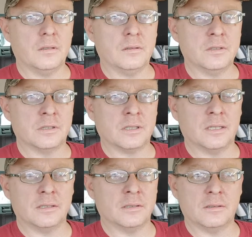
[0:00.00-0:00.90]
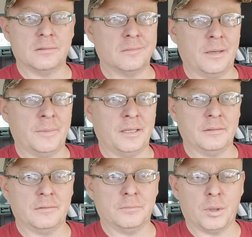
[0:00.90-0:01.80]
just because, I mean,
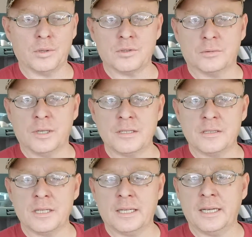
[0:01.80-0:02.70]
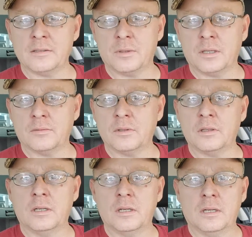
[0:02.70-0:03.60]
personal reasons, I guess, whatever.
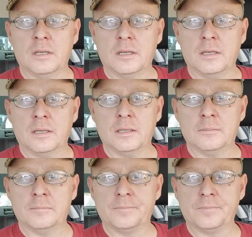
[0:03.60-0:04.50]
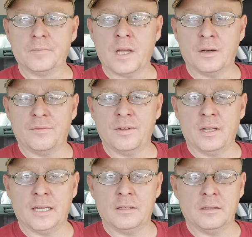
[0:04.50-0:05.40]
I don't feel
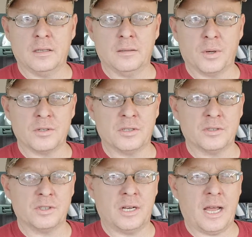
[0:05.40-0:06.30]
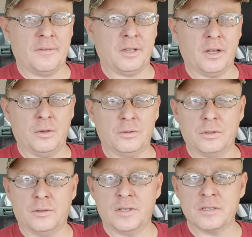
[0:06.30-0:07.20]
like a person should have to go
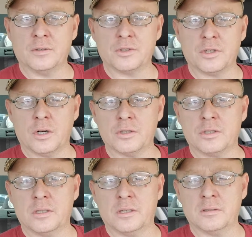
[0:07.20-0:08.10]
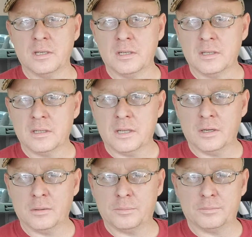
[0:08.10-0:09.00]
to a physical church to, you
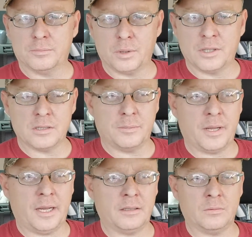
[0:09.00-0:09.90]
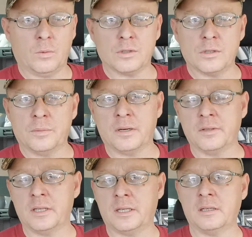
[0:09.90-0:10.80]
know, participate and worship and
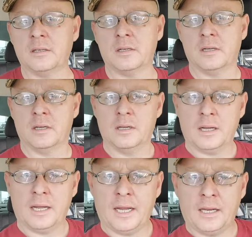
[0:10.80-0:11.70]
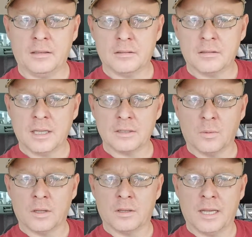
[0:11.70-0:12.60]
everything. And that's
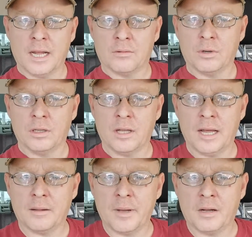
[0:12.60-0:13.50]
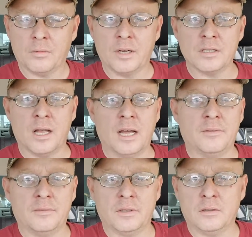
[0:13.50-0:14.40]
one thing I really like about Ridge
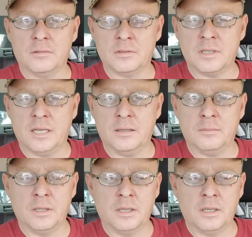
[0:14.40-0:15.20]
Life. You know, Tim,